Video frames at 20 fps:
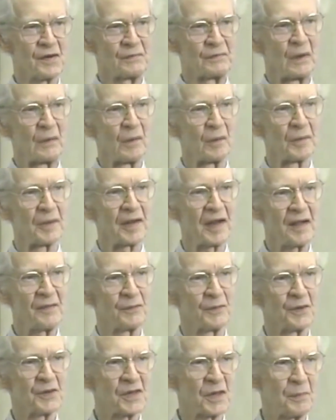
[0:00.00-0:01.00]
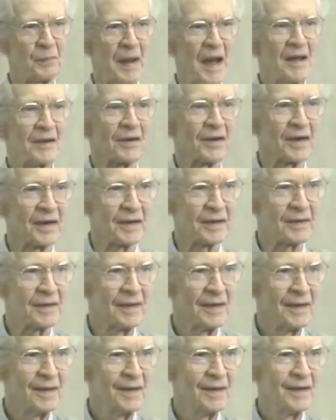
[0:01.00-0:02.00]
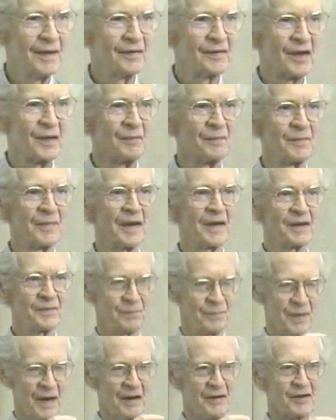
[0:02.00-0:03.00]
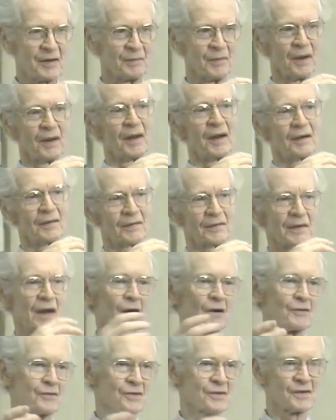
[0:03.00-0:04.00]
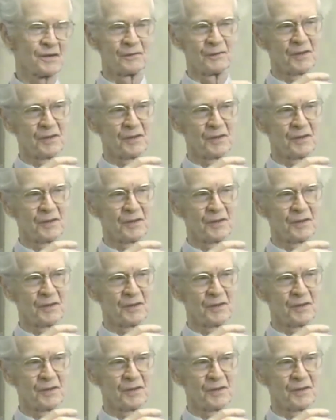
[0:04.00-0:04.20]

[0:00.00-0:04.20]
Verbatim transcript: of verbal behavior is the patterning that makes possible thousands of